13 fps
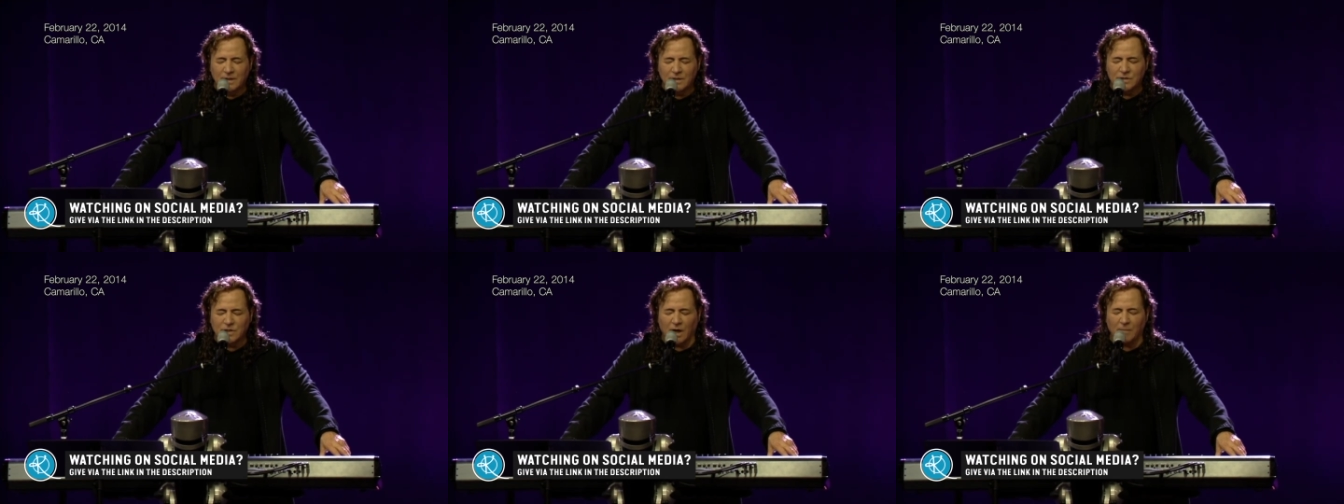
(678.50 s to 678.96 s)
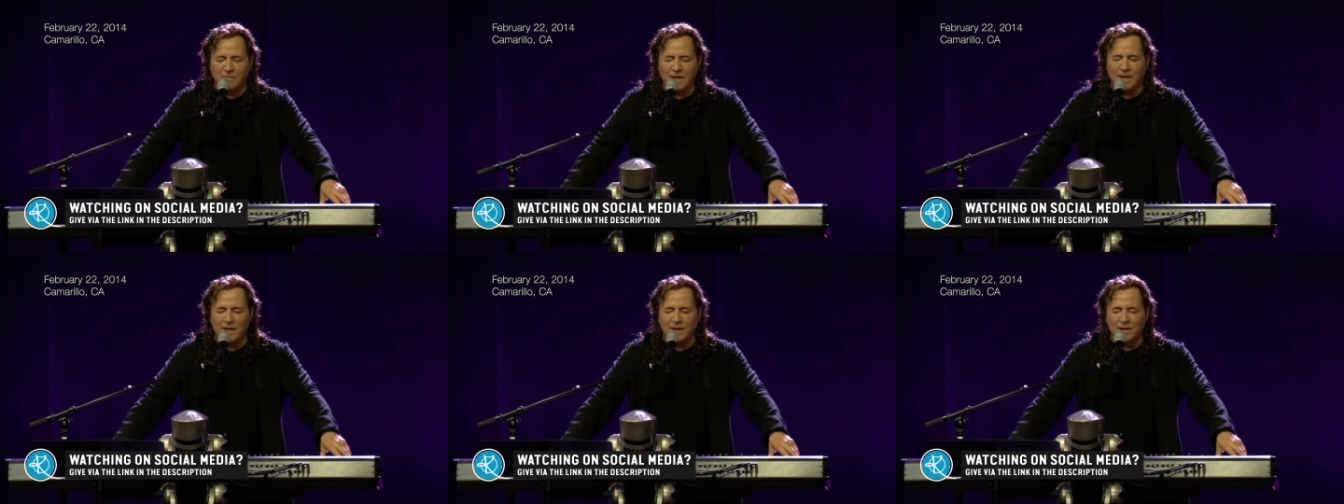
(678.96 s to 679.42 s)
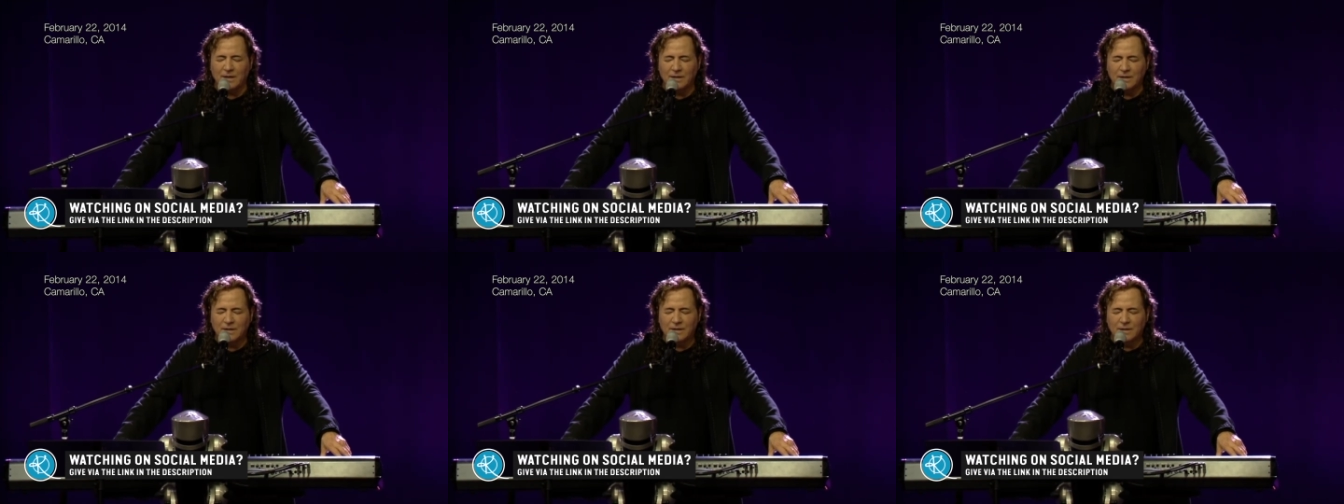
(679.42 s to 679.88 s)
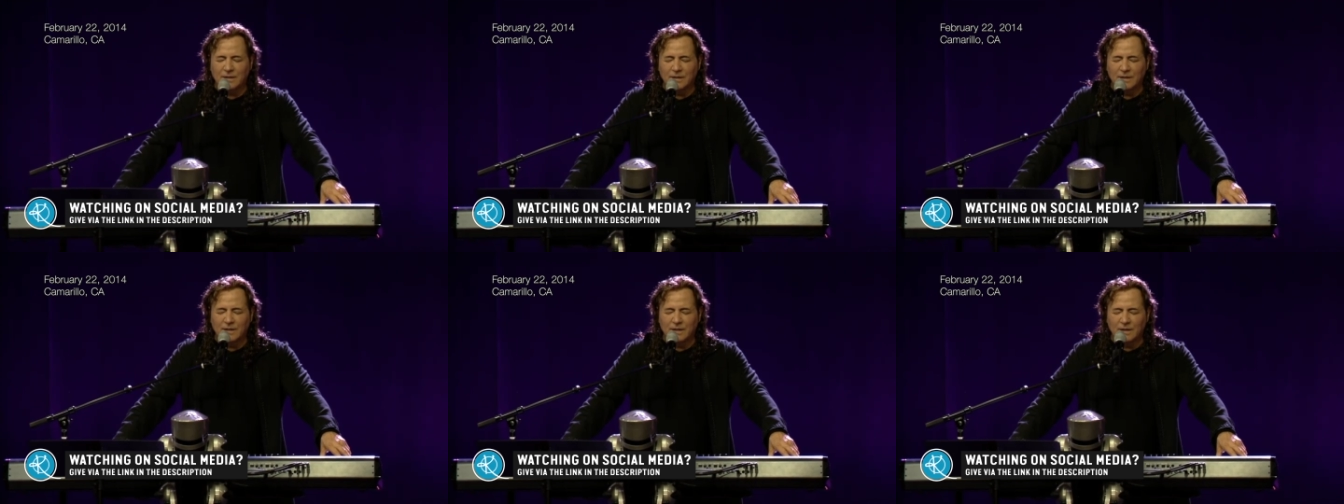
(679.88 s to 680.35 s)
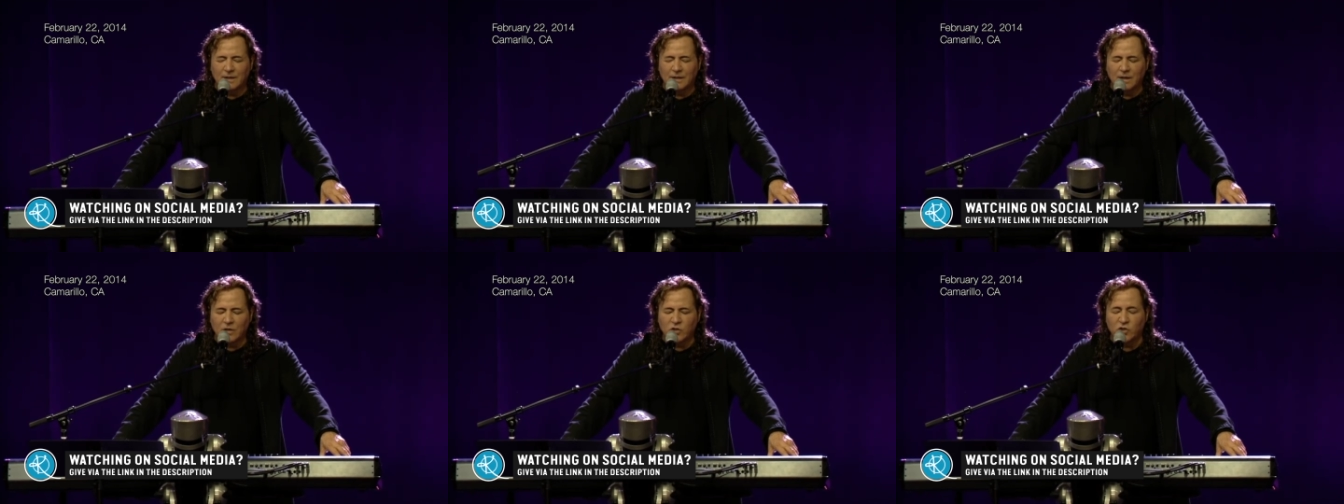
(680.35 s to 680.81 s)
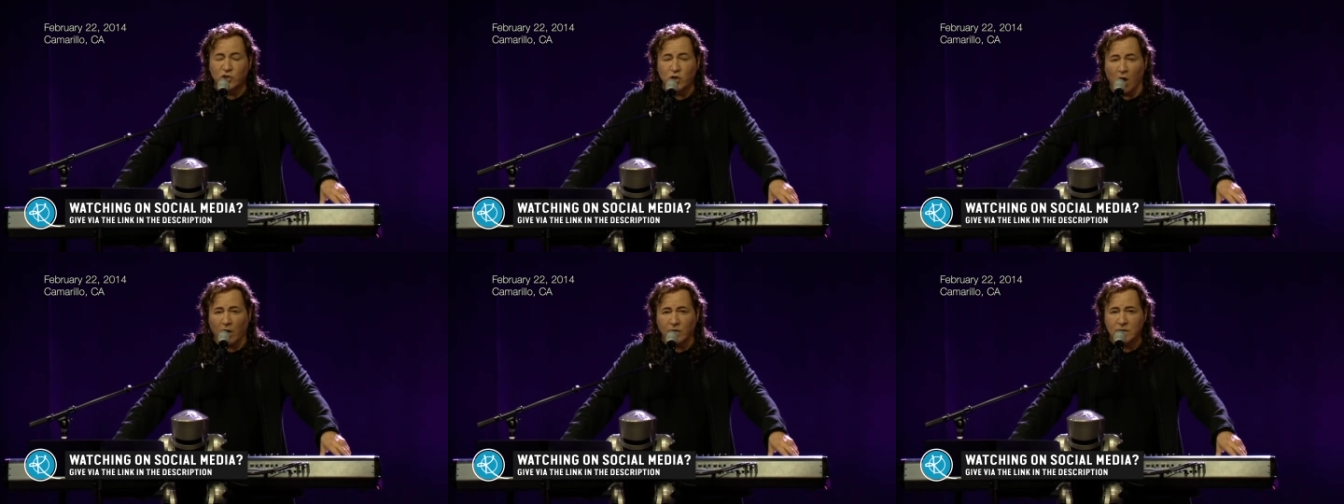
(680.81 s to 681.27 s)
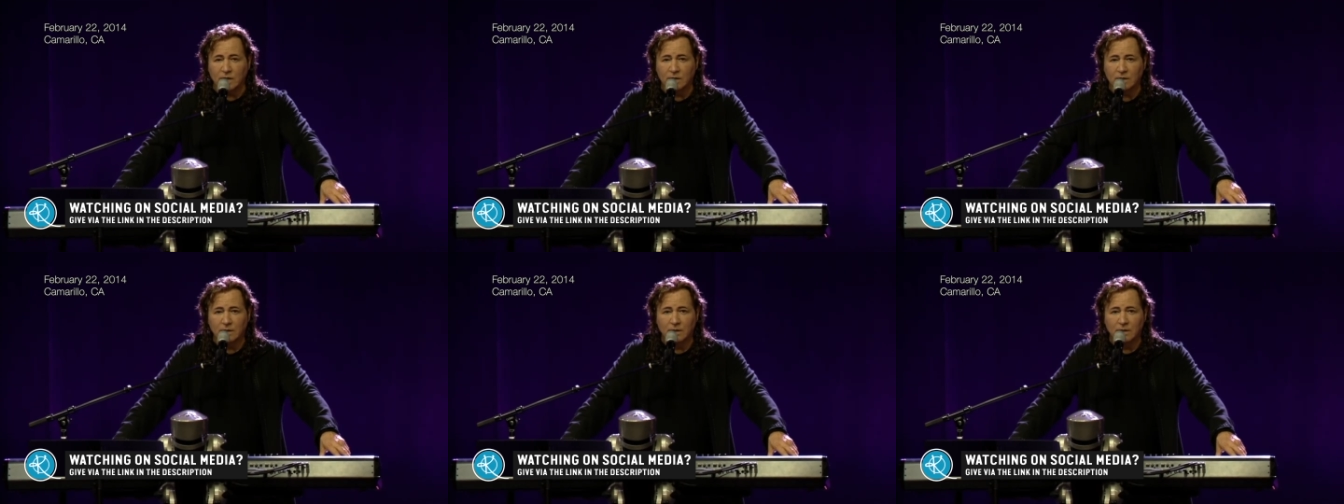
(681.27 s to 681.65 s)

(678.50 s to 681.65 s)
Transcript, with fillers: shall be shocked